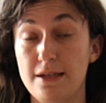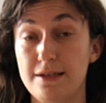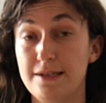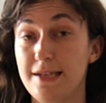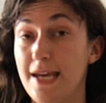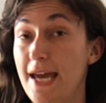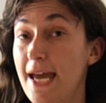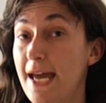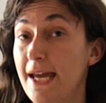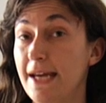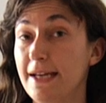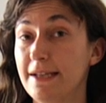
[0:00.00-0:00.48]

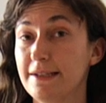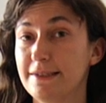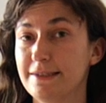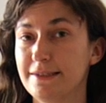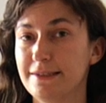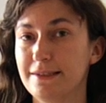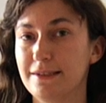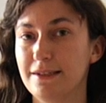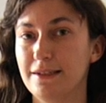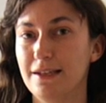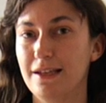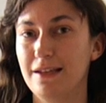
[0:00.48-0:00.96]

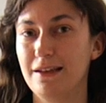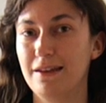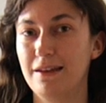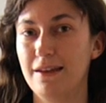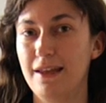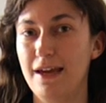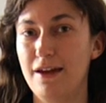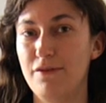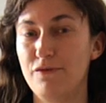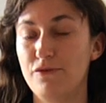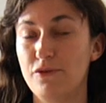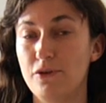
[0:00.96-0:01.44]
text, and
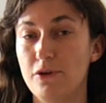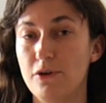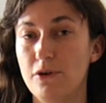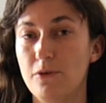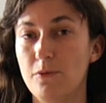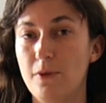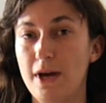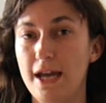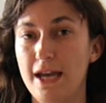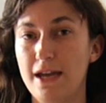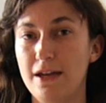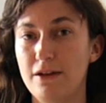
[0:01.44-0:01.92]
therefore a
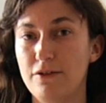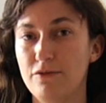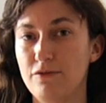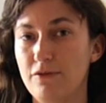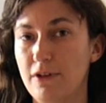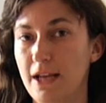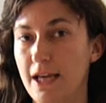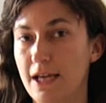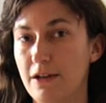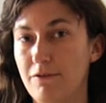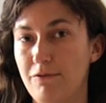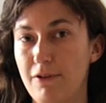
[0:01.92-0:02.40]
way of
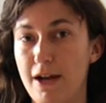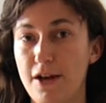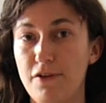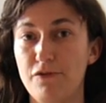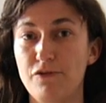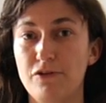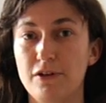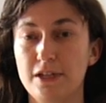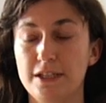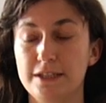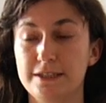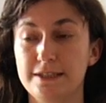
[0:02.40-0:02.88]

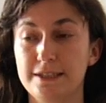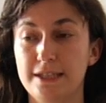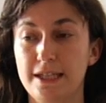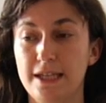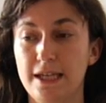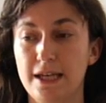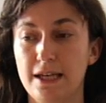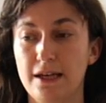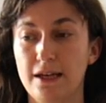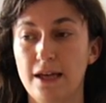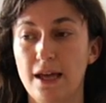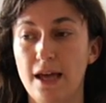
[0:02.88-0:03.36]

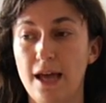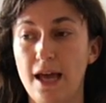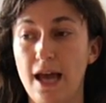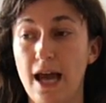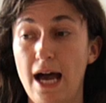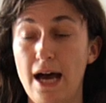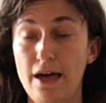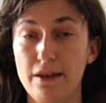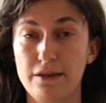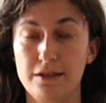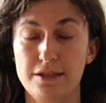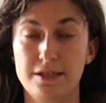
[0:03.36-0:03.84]
referencing
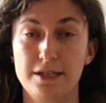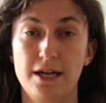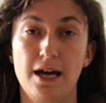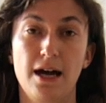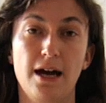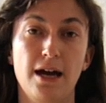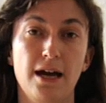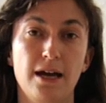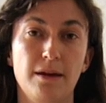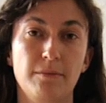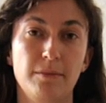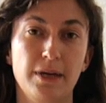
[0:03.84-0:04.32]
other
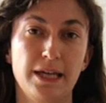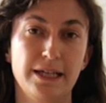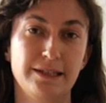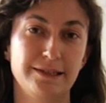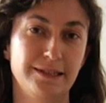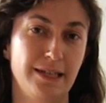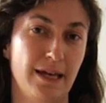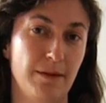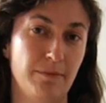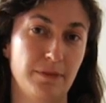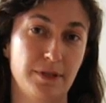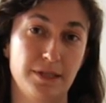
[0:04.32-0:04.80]
time
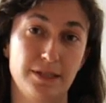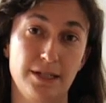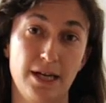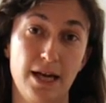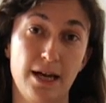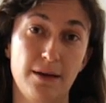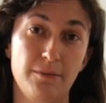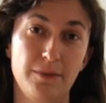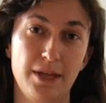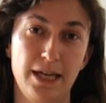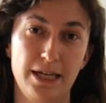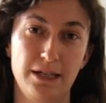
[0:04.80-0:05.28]
except the
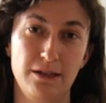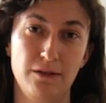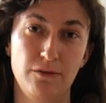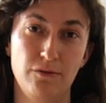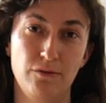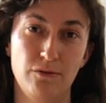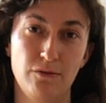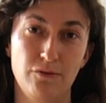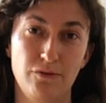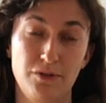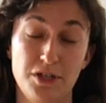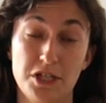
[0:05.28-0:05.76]
time that you
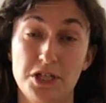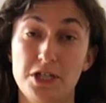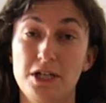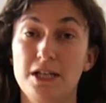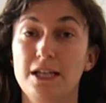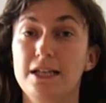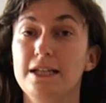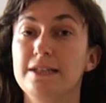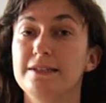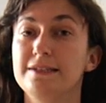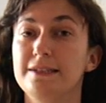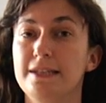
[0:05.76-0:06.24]

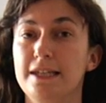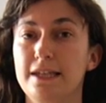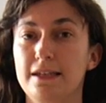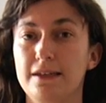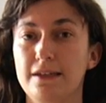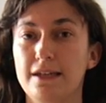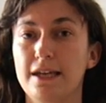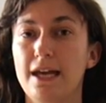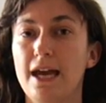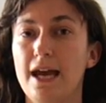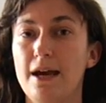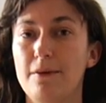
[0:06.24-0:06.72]
visually see in
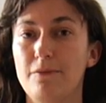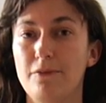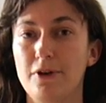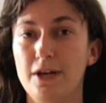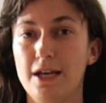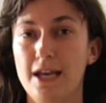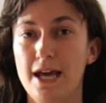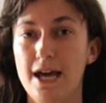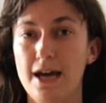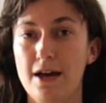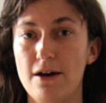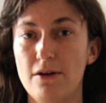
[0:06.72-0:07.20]
the camera
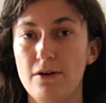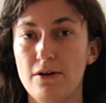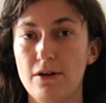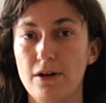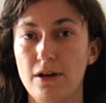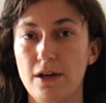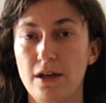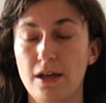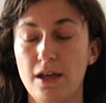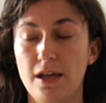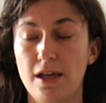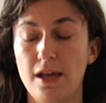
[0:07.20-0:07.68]
now.
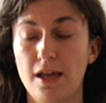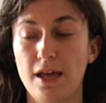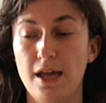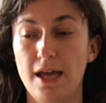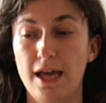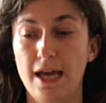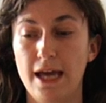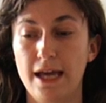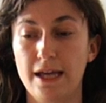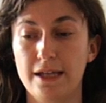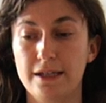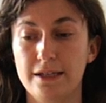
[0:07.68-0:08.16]

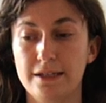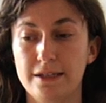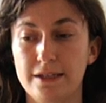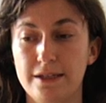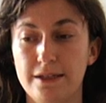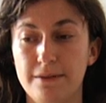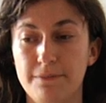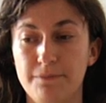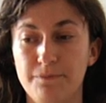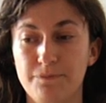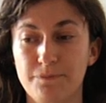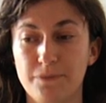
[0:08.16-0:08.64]

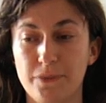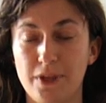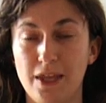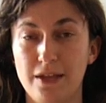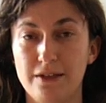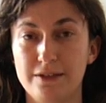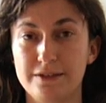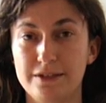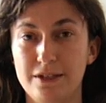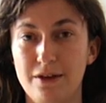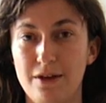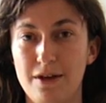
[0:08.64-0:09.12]
And
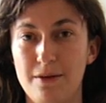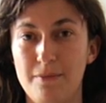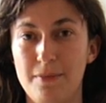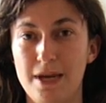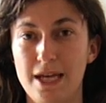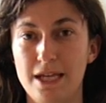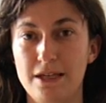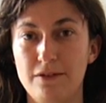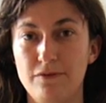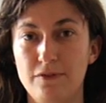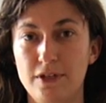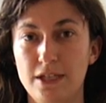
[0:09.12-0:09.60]
so I
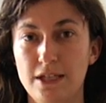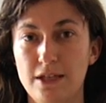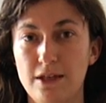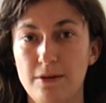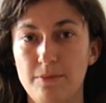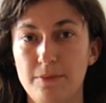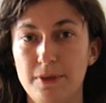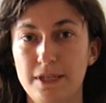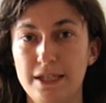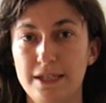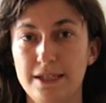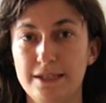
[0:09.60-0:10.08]
made a
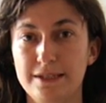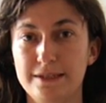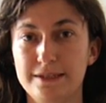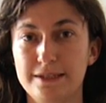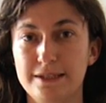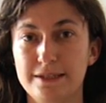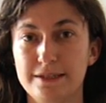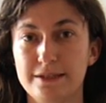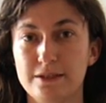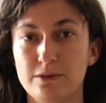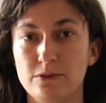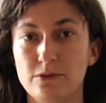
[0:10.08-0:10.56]
video piece.
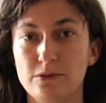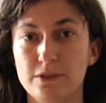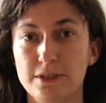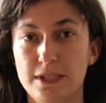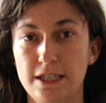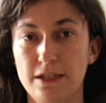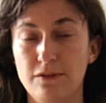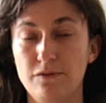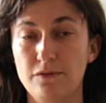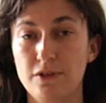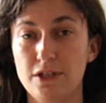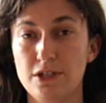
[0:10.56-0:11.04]
It's called
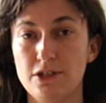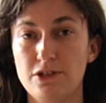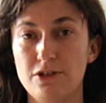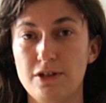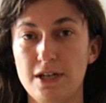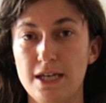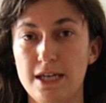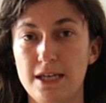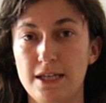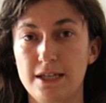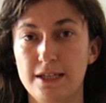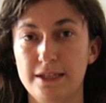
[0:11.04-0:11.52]

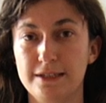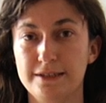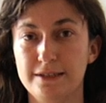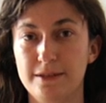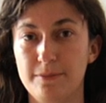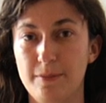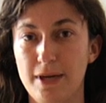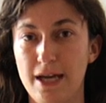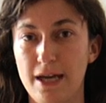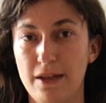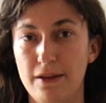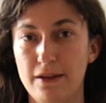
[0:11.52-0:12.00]
Inventory, and it's
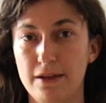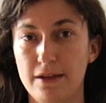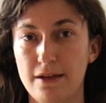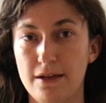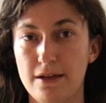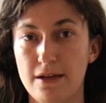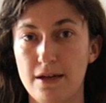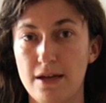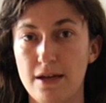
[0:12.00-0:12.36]
about